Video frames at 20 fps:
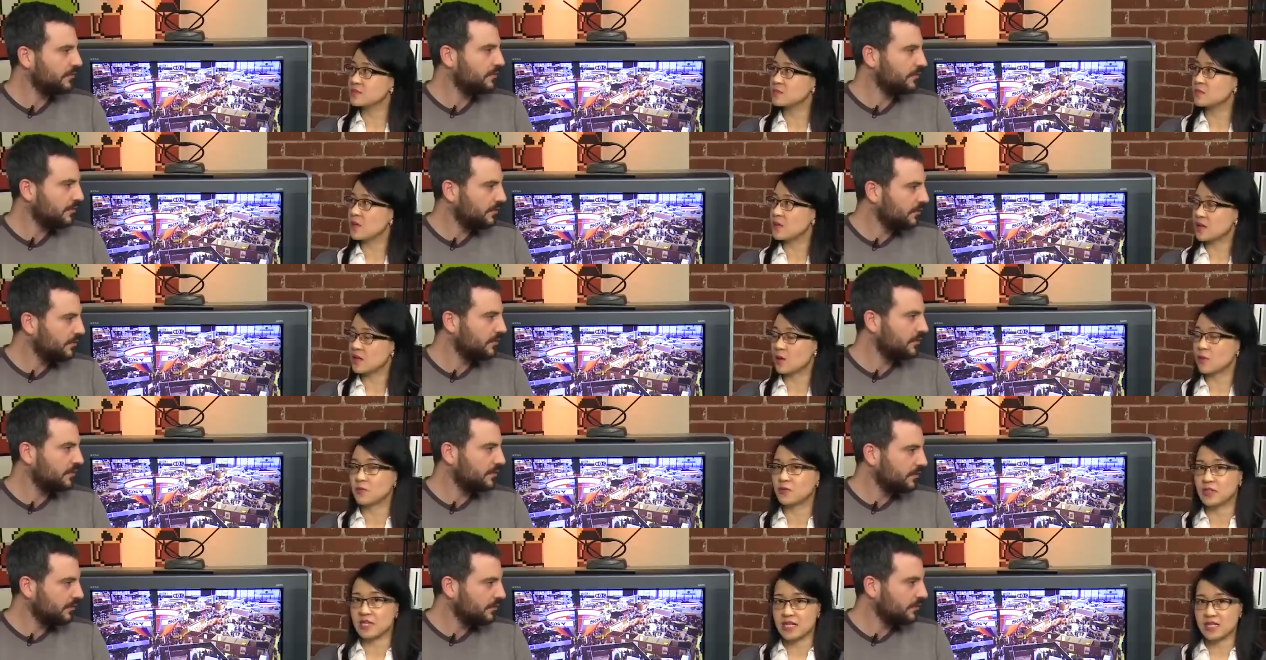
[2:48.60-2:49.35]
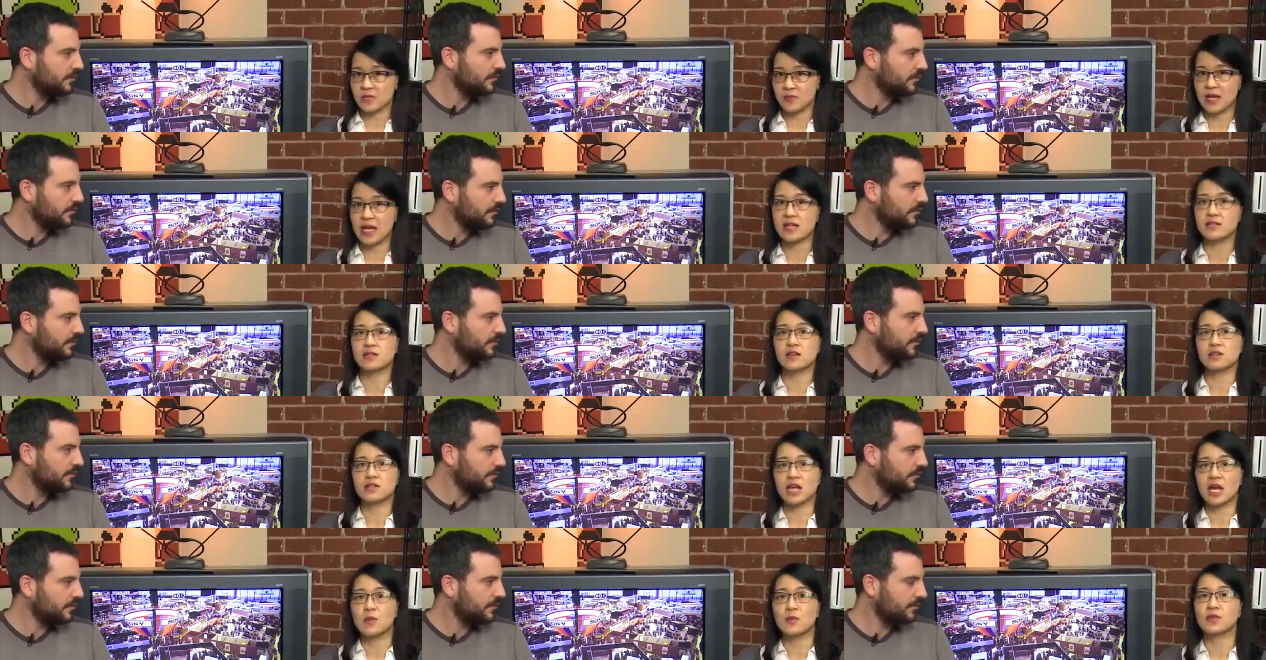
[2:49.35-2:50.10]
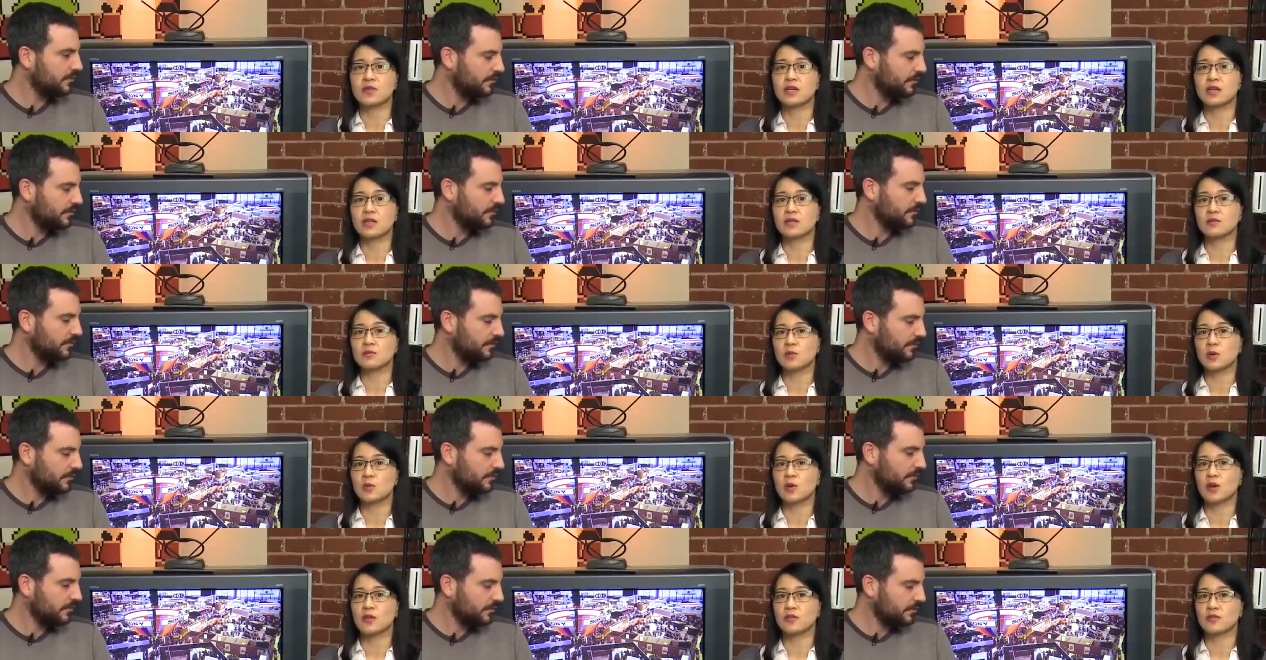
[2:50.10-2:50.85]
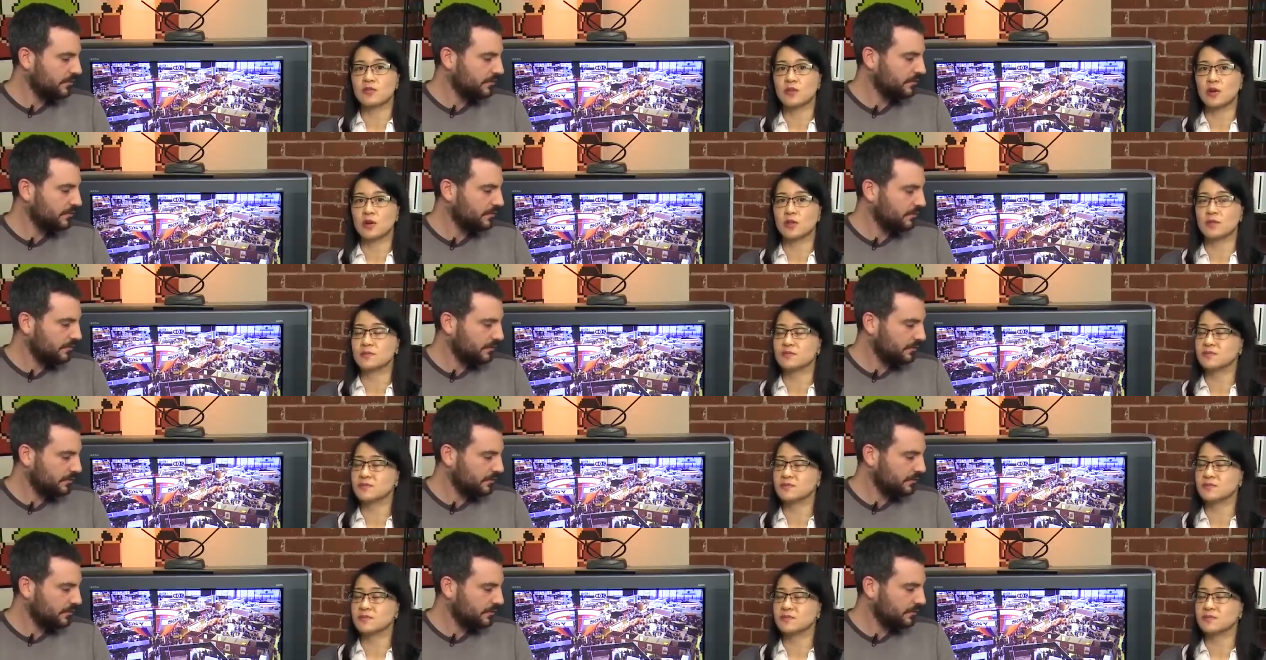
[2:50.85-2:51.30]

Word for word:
Speaker 1: maybe hopefully get some hands-on time with it when we're on the floor.